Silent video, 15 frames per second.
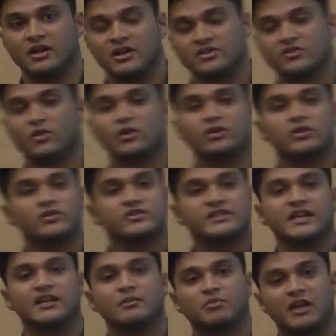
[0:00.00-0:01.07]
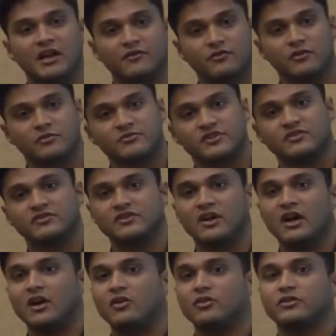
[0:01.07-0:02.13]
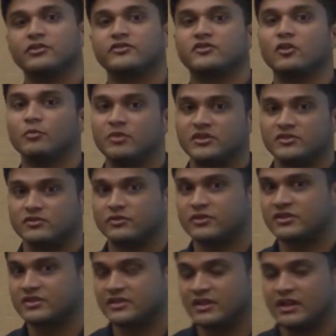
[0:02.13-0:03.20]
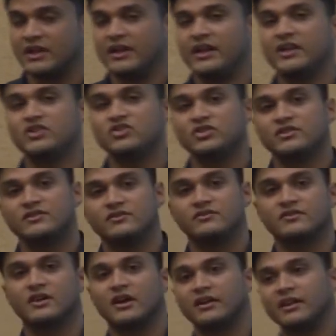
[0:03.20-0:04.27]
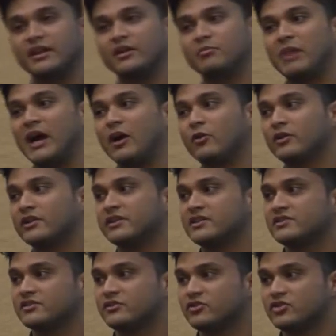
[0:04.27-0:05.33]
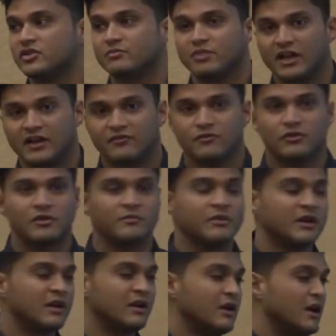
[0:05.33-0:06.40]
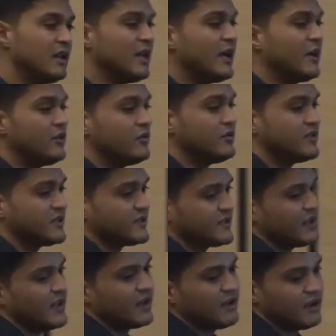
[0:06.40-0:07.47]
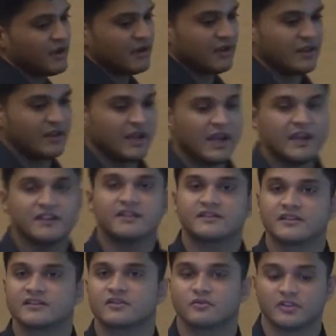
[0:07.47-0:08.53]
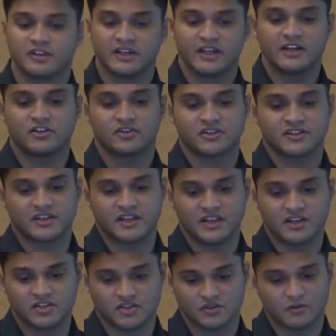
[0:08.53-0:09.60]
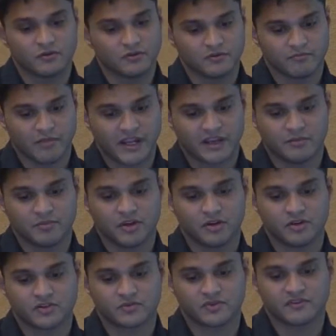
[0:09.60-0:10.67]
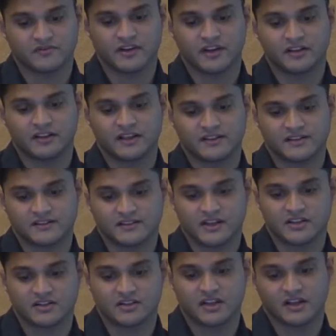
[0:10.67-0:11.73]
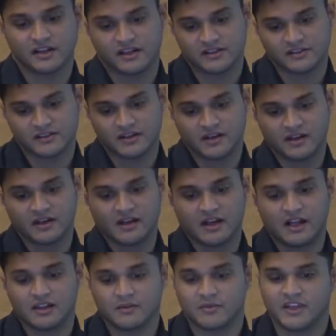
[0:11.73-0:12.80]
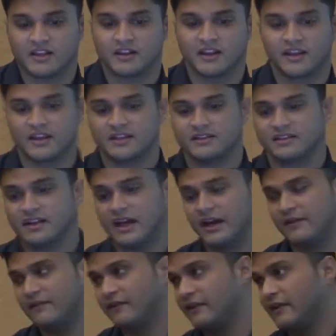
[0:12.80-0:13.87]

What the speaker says: So all those data platforms you saw, all those open source engines you saw that are powering this solution platform, allow you to say, hey, this is a really interesting issue. My computer's with failed SSH logins. Let me click into that.